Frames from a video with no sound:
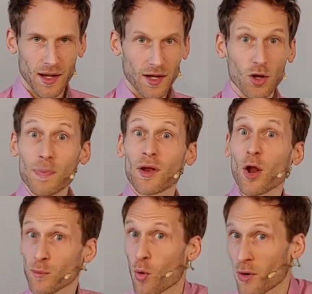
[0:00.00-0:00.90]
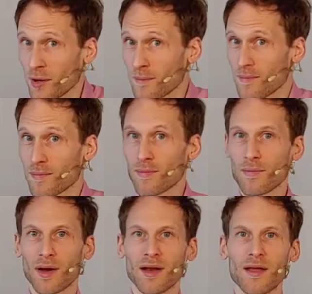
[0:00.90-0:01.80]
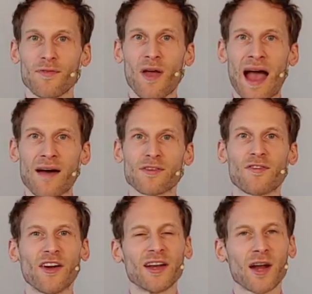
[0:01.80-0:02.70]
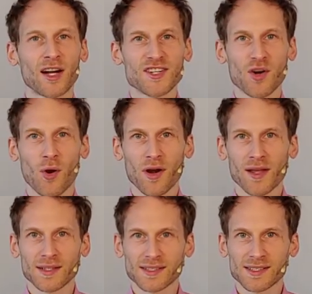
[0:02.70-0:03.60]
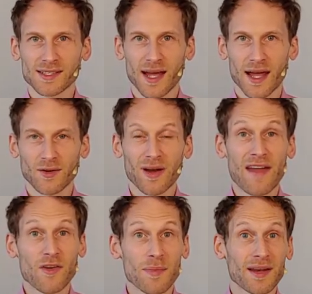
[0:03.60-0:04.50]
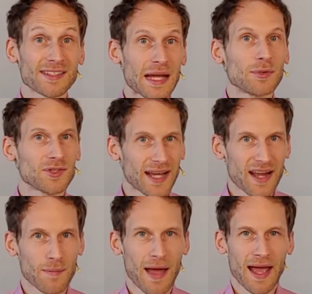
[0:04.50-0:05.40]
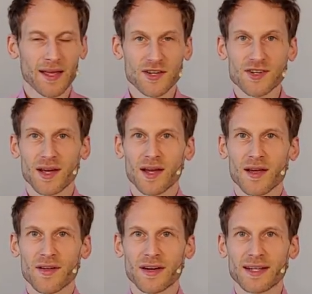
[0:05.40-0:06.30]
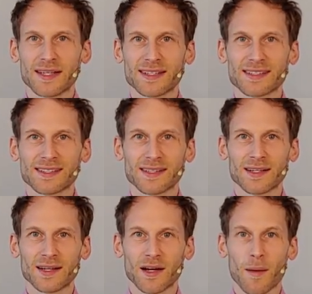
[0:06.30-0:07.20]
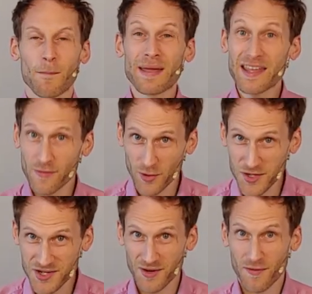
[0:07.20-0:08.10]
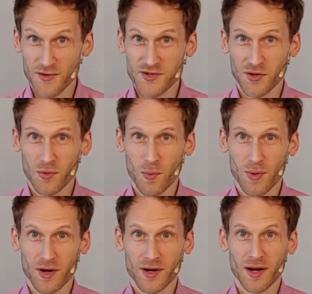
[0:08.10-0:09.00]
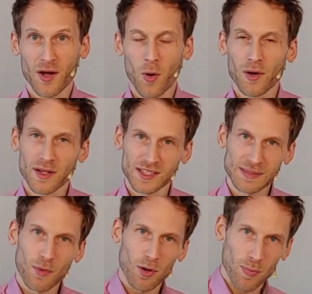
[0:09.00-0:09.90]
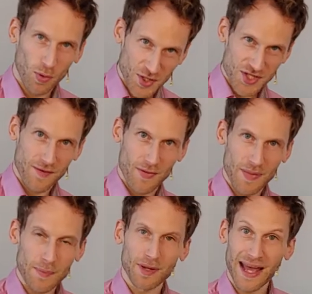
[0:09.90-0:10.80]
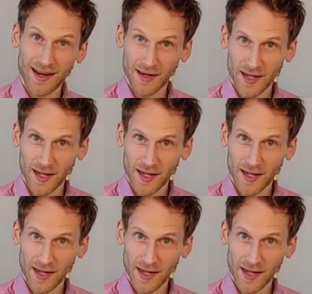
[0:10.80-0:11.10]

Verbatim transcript: It could be a lot more, but if you have a very large audience and not everybody's able to get a package, there is a B version of the show where only a small portion of the people get a